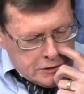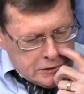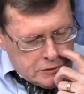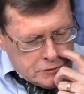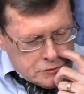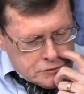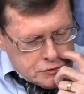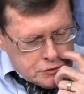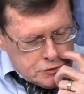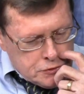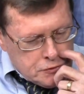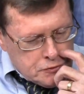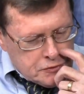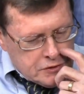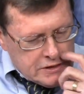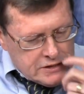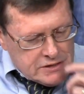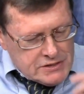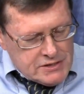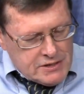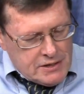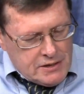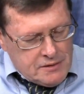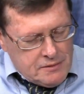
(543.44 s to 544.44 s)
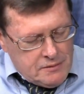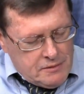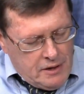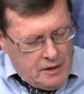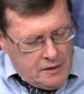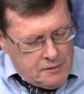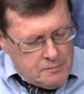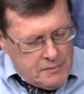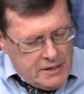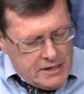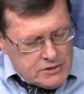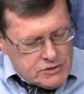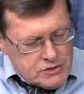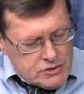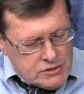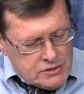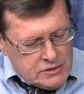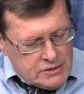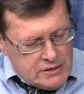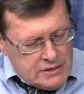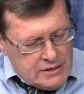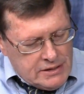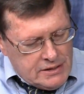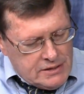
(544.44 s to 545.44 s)
There are two things that I
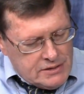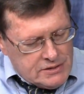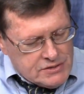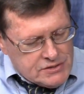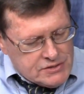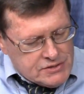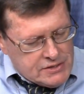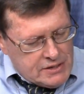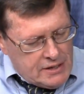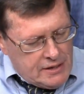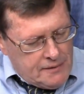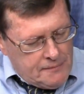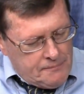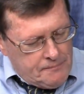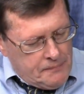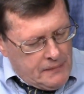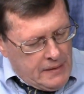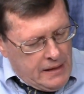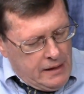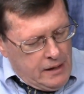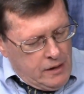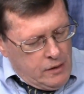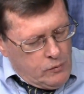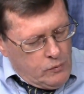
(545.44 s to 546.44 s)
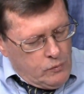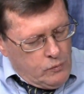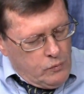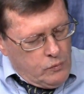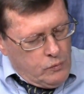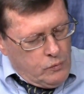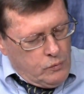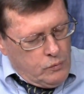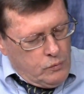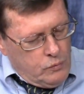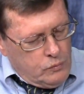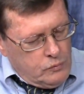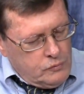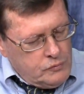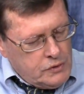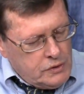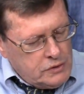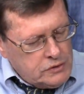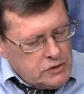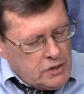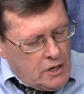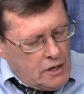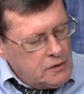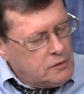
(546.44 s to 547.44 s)
mentioned is um, the
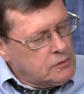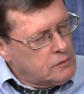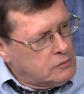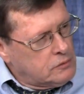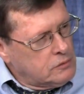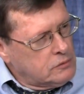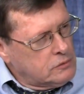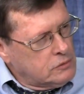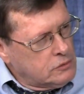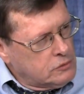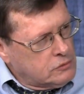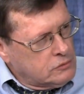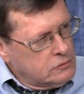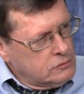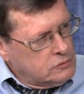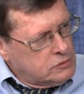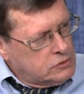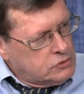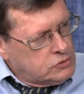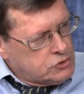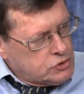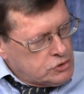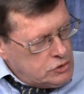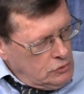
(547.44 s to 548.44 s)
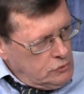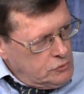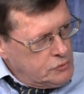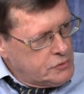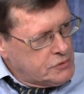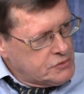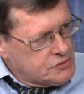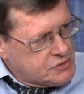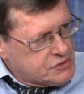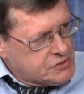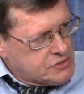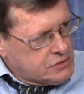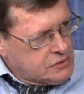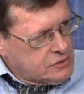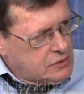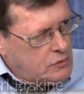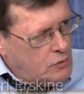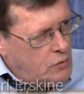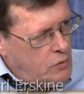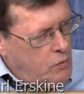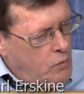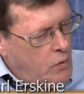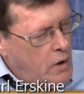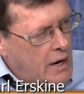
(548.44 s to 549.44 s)
young children's
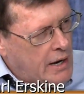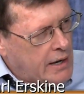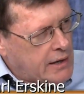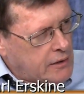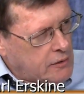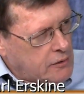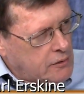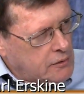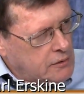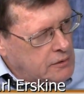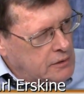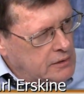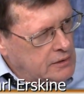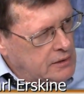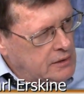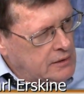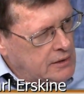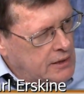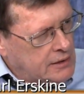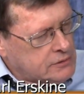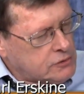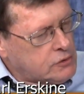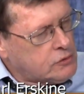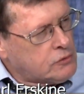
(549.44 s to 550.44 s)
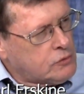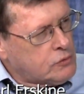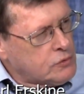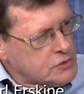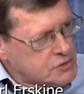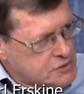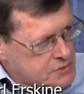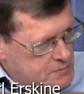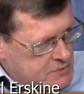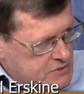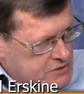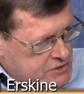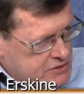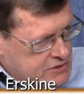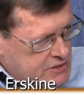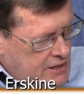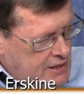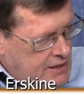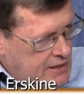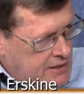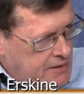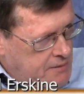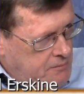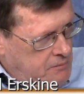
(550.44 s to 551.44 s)
choir at Christmas
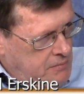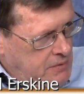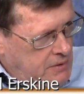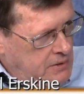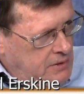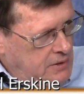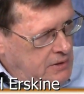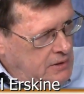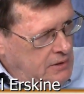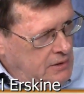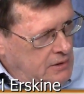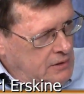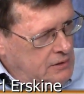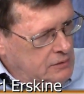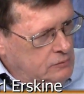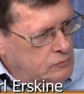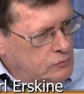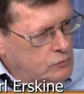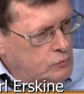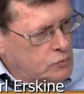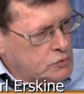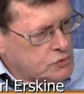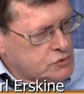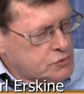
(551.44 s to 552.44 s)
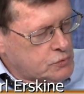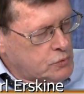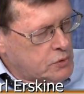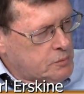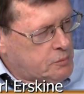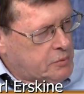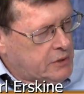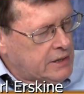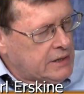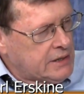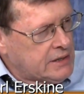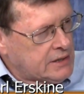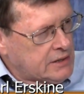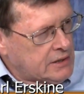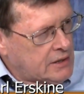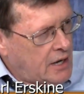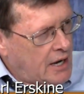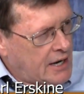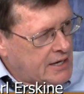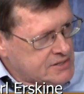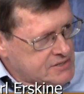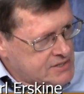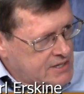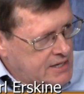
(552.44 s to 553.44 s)
time mm-hmm. was repeating
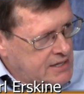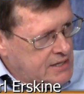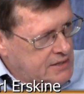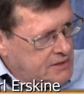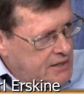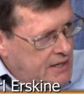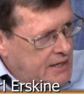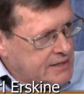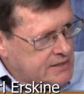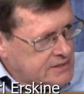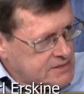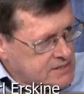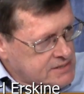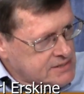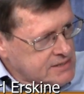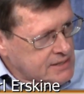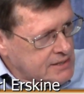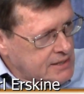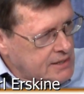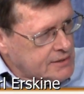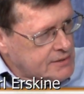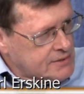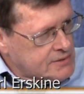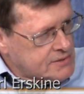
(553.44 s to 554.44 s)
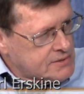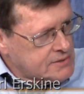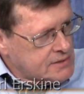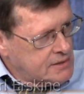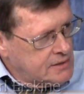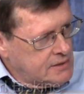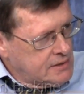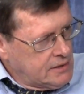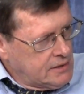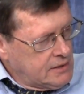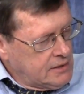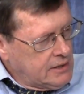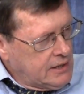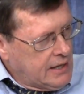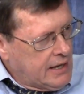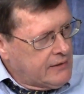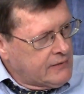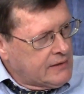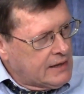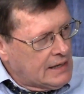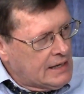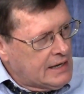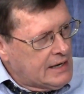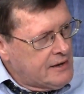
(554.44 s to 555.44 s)
Isaiah 9 6. And
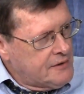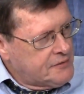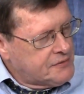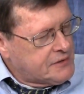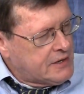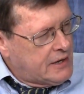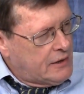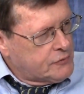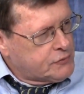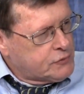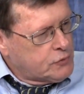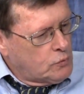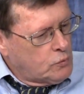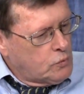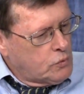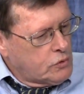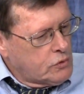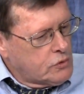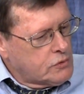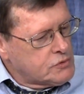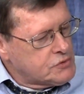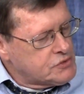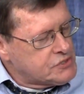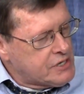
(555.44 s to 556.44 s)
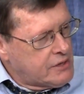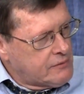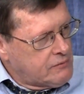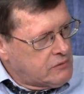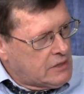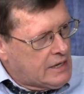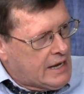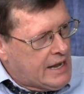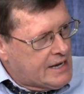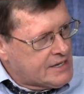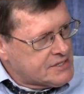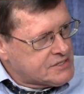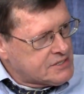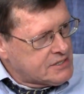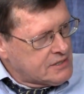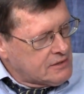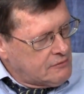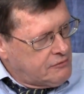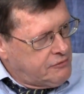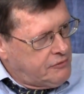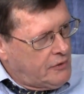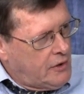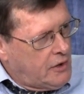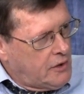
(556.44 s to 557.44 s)
they left out the words everlasting
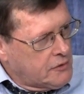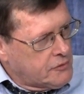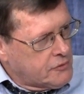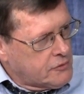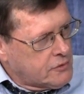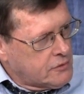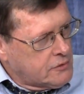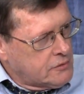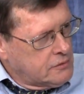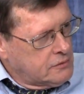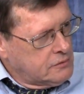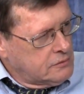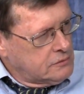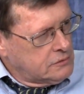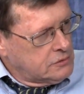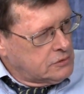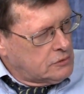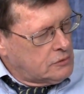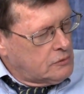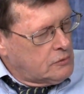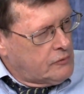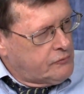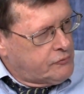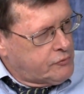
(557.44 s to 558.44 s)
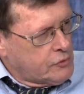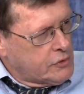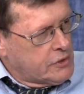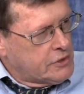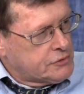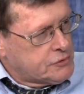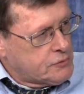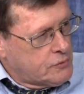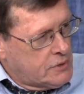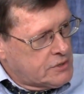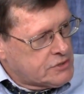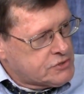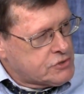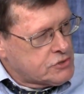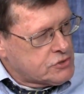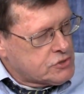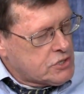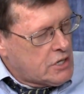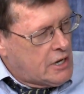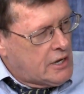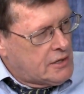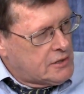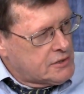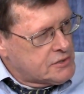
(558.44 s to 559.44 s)
Father. You know, for unto us a
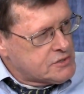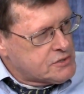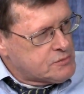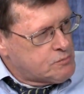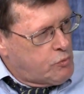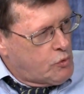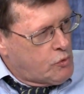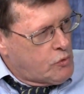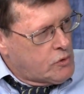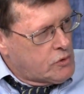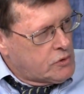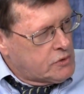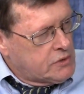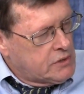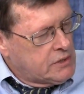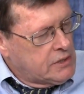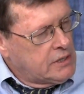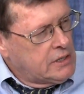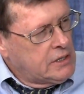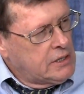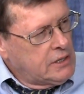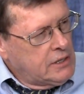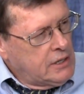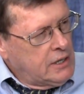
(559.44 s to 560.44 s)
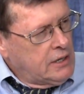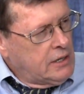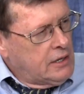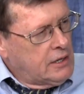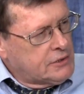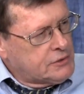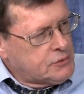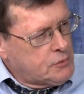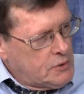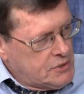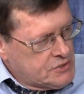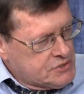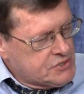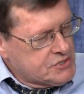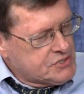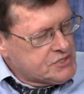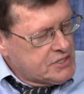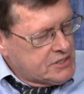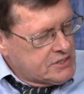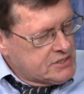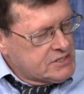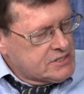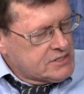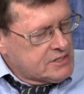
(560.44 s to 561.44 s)
child is born, really? unto us a
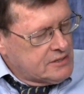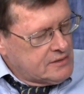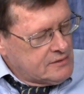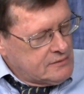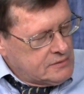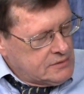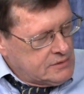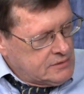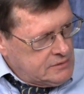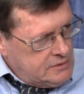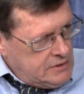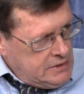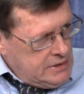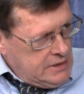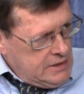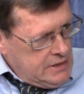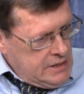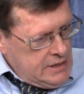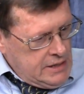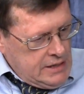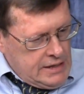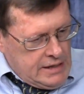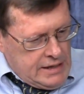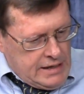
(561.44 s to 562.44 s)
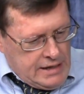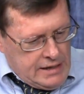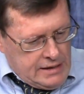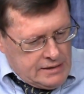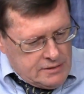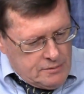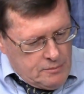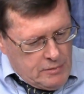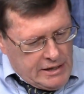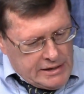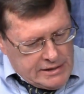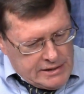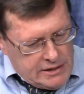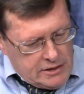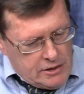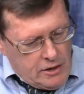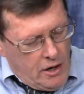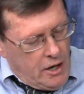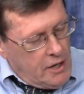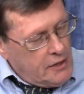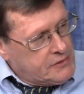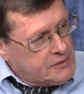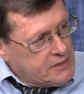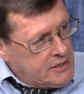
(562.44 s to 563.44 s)
son is given, and the mighty
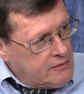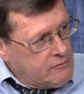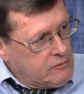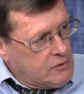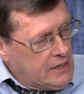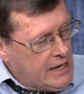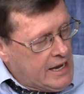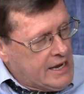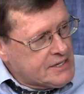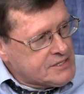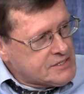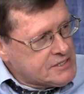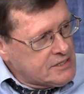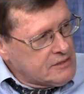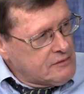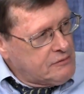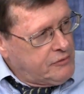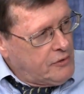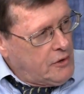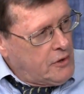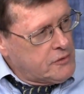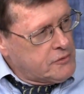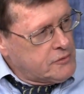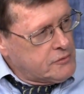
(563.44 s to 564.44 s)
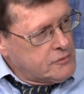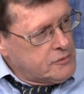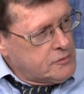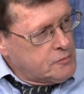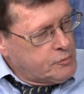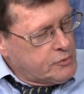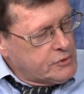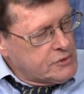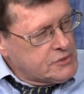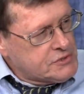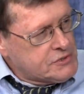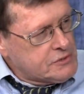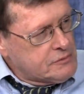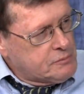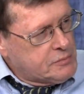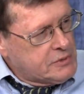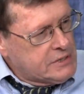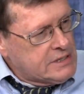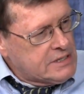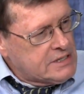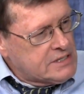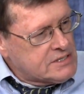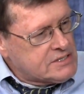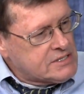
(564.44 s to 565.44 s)
God, the everlasting Father, the Prince of
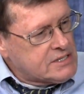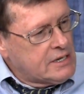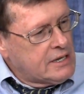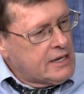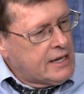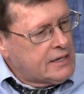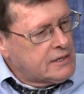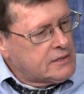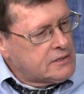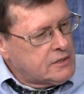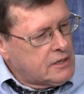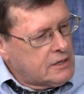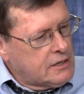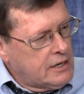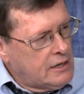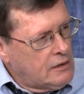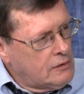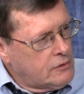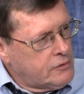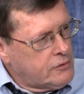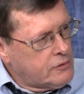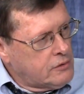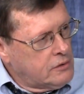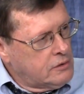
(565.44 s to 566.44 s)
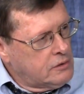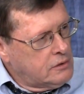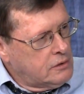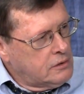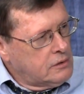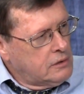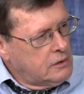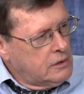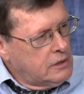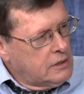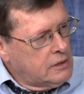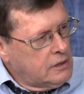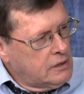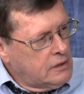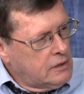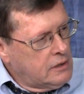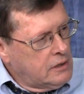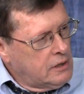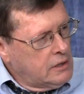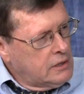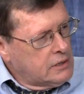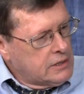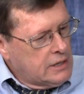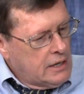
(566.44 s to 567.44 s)
Peace. And theologically Elder,
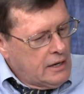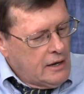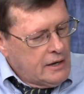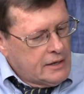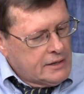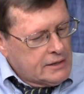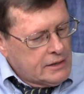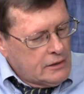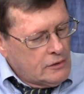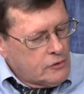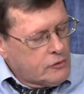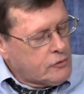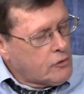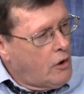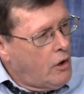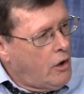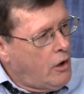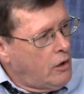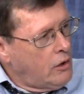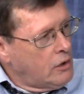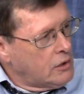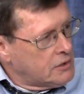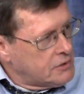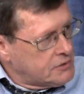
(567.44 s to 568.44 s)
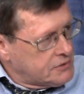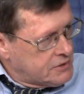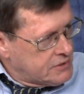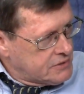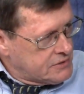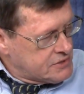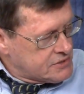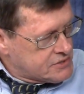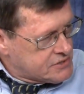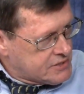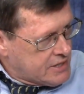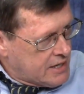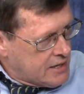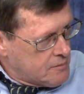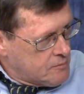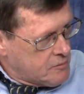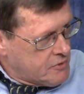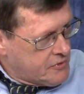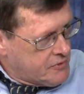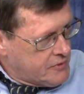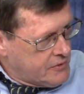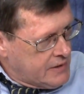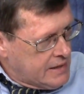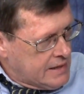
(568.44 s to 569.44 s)
incorrect. Yeah, and Elder is. Holland did the same
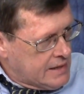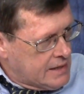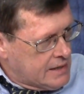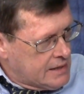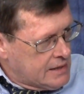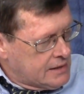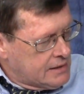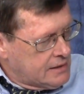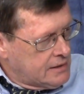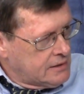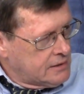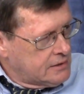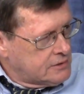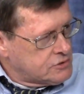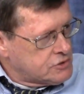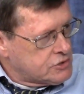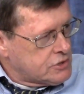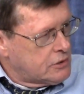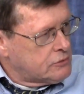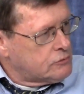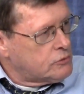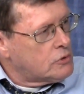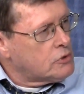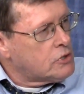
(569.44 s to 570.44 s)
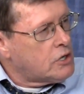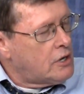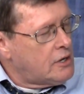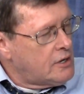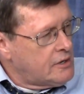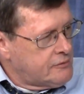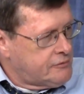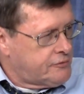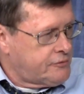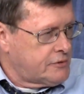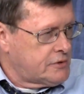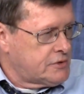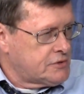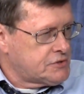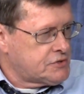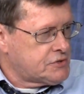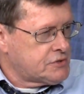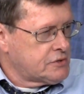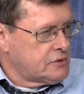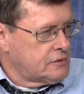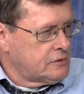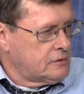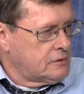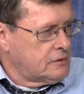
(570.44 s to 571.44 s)
thing really? in General Conference. I did
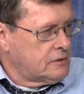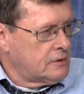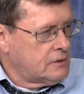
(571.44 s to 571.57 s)
not know